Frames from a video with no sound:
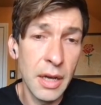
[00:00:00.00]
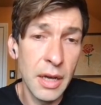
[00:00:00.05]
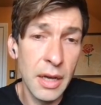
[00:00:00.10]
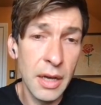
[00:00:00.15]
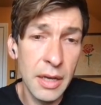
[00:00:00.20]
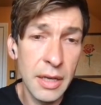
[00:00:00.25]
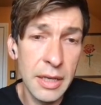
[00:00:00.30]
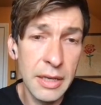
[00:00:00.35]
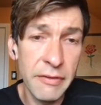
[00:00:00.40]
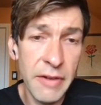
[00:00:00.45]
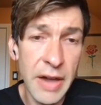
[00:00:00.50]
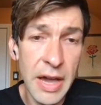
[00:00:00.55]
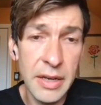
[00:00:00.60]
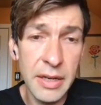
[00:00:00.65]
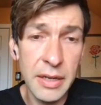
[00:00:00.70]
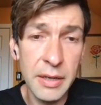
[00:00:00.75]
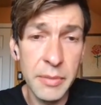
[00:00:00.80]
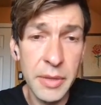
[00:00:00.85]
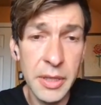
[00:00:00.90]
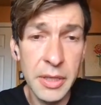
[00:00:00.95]

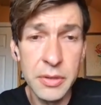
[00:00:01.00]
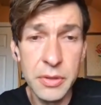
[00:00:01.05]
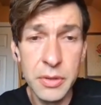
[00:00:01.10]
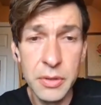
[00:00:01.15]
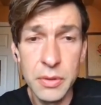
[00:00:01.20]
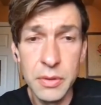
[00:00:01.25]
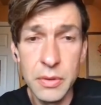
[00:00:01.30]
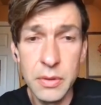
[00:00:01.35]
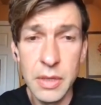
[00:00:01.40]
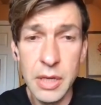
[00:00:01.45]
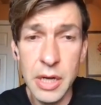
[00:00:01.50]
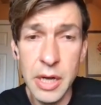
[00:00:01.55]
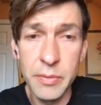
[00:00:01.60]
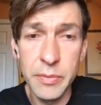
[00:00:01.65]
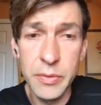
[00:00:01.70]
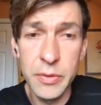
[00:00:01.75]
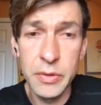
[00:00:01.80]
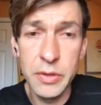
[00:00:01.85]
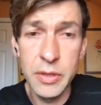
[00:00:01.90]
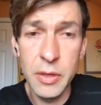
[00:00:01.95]
invited me to
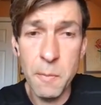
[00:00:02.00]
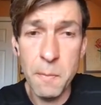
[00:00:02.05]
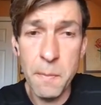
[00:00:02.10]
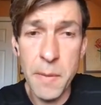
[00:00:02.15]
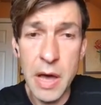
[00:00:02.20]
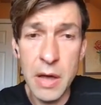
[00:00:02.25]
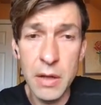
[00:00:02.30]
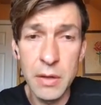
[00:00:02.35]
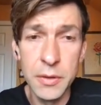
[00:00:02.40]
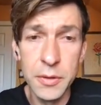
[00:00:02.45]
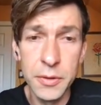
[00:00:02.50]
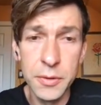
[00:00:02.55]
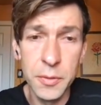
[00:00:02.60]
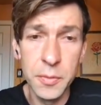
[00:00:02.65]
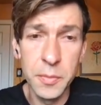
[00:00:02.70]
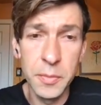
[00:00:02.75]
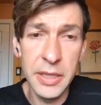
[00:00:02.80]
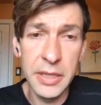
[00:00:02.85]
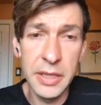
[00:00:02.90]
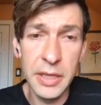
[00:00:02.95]
come to São Paulo to
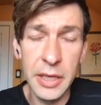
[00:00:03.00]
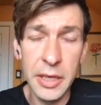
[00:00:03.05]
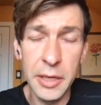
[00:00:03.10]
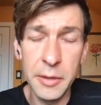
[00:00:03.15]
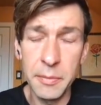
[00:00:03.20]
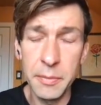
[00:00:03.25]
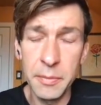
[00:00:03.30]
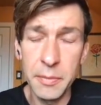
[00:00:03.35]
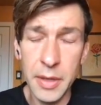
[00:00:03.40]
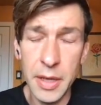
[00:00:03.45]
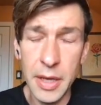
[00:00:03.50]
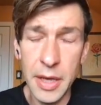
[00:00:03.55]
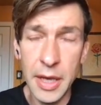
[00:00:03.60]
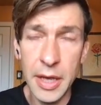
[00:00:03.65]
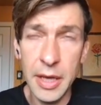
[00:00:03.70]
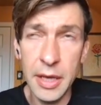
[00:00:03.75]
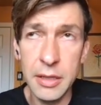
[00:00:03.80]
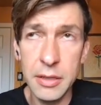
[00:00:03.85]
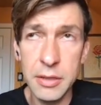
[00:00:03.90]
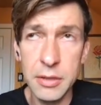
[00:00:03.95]
meet him,
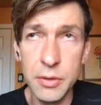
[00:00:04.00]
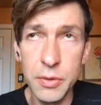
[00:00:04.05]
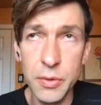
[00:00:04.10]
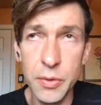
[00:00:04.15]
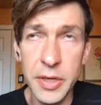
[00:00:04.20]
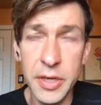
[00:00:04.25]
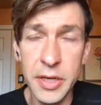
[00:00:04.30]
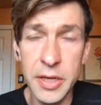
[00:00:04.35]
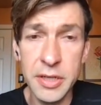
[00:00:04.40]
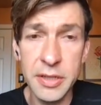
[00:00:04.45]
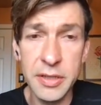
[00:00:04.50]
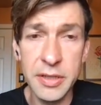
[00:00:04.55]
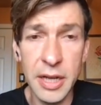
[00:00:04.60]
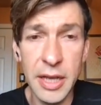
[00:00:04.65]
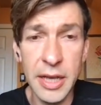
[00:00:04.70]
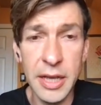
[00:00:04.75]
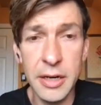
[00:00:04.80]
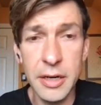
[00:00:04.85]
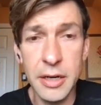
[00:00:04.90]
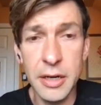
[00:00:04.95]
and 2 years
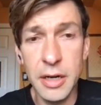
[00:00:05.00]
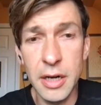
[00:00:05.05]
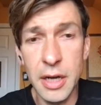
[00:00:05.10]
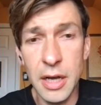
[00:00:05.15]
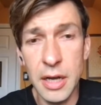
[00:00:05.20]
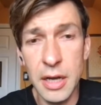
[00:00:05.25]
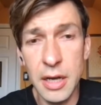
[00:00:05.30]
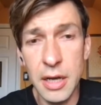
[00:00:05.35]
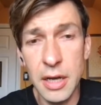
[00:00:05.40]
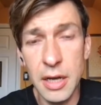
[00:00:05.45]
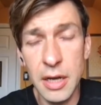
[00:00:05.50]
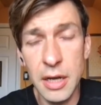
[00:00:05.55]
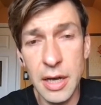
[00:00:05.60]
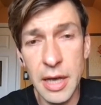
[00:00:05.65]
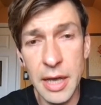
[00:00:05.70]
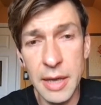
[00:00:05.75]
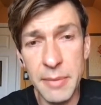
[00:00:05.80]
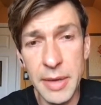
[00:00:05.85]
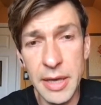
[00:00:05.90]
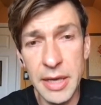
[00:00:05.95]
later,
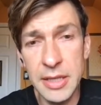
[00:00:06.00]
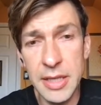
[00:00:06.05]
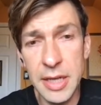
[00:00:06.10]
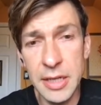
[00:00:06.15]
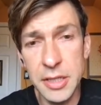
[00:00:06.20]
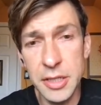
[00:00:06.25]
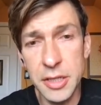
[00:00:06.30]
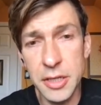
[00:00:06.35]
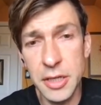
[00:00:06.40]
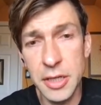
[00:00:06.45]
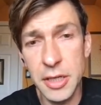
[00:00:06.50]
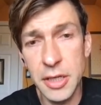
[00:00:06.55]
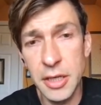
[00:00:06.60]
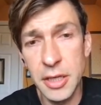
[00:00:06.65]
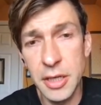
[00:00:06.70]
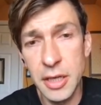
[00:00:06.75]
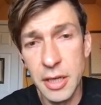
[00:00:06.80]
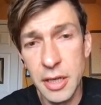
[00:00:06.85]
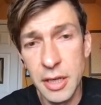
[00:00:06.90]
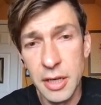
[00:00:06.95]
I make that
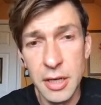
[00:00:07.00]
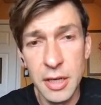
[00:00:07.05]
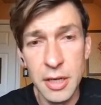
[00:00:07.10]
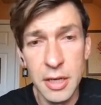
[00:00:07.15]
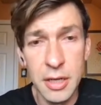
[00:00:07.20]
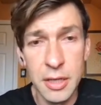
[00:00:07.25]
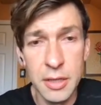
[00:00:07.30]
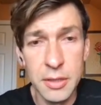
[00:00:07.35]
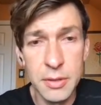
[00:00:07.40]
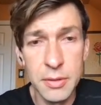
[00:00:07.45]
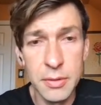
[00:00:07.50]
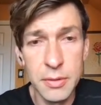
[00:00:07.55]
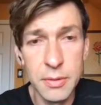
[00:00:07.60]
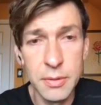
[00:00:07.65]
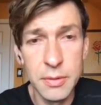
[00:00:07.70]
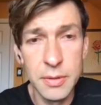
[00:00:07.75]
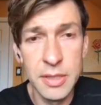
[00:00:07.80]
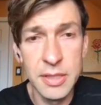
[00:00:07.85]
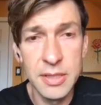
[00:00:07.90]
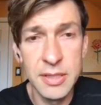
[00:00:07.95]
journey
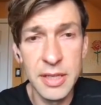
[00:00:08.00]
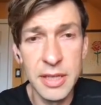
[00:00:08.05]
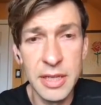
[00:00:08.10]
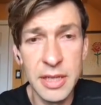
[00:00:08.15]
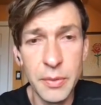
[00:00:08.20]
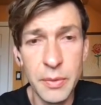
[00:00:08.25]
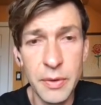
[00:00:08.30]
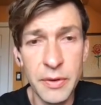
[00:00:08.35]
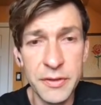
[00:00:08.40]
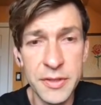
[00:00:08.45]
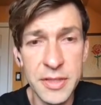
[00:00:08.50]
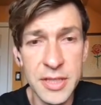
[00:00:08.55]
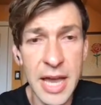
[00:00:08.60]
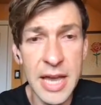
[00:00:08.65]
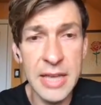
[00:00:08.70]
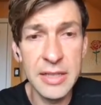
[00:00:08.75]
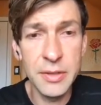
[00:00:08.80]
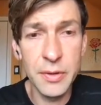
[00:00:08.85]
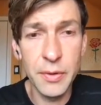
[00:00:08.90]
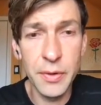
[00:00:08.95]
to the city with
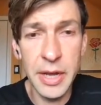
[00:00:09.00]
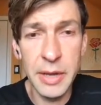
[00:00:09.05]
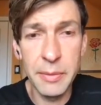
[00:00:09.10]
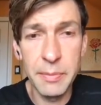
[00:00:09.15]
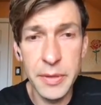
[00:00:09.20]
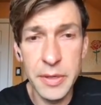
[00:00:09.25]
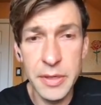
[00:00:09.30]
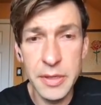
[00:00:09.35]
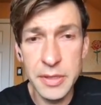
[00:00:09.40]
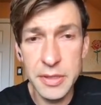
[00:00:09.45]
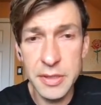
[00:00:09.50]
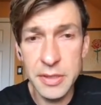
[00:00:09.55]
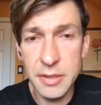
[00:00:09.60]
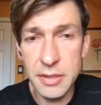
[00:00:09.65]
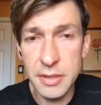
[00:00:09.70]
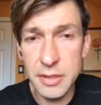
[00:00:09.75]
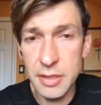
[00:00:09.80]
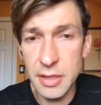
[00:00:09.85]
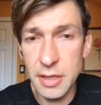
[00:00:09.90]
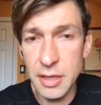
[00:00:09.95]

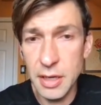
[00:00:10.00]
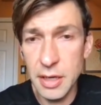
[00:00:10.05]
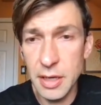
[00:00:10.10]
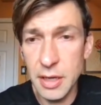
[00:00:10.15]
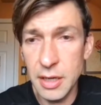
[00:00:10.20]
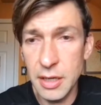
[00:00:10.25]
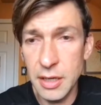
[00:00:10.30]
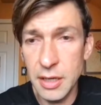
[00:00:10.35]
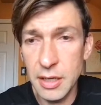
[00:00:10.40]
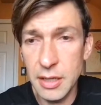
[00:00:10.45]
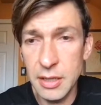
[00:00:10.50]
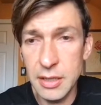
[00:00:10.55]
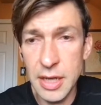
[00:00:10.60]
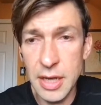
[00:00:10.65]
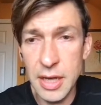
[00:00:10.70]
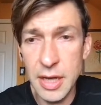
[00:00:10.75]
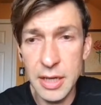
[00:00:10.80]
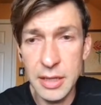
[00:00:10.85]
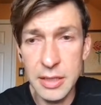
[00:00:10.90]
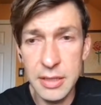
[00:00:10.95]
skyscrapers,
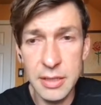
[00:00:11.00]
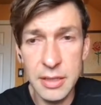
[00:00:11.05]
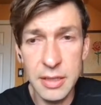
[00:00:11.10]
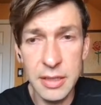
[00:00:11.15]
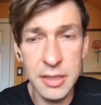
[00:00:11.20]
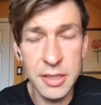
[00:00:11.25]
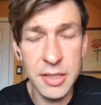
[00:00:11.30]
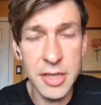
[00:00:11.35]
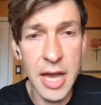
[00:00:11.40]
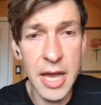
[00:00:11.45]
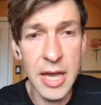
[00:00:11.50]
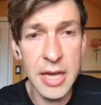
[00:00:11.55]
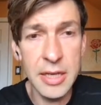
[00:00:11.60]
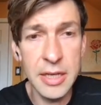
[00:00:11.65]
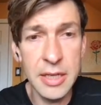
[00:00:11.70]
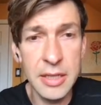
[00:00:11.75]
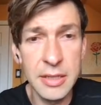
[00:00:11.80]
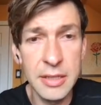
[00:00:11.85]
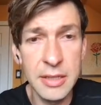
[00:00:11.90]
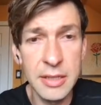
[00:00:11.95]
that
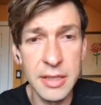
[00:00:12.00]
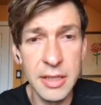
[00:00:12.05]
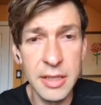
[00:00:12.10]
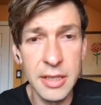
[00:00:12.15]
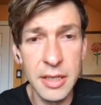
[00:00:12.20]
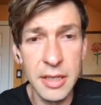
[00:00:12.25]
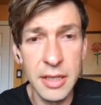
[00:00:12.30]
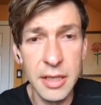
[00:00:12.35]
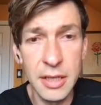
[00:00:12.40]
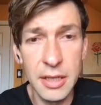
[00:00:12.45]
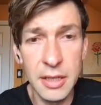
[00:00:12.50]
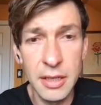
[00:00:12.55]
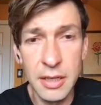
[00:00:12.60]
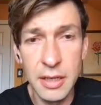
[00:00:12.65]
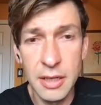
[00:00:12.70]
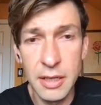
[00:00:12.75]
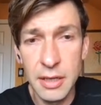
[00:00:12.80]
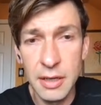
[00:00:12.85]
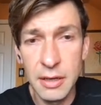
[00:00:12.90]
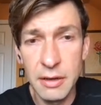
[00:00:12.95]
giant city,
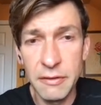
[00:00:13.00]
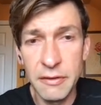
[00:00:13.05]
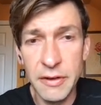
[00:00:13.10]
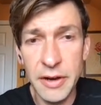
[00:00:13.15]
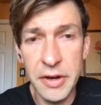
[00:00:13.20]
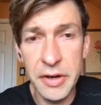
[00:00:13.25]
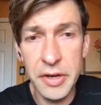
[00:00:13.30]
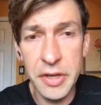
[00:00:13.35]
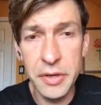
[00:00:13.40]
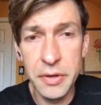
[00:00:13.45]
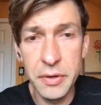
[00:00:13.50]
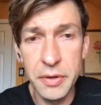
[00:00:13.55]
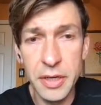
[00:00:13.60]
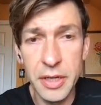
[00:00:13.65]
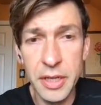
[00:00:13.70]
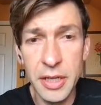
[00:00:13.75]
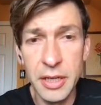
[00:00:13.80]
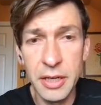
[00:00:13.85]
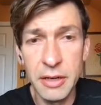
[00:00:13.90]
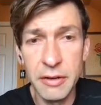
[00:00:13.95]
very
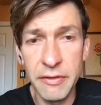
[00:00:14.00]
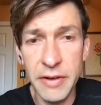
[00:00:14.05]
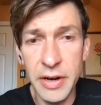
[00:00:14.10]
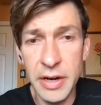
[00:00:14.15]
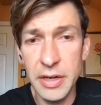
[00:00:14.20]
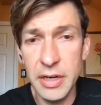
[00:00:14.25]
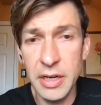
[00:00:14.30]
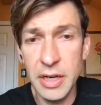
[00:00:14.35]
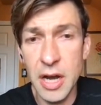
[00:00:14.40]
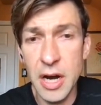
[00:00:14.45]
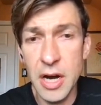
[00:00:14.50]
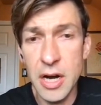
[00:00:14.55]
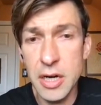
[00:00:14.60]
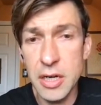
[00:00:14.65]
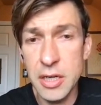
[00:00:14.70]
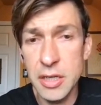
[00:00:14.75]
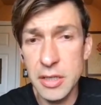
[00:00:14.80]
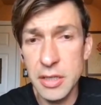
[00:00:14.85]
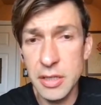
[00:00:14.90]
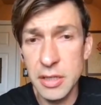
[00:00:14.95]
unique, very
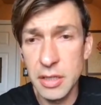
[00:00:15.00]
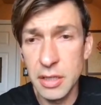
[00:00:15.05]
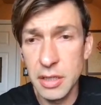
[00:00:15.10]
large.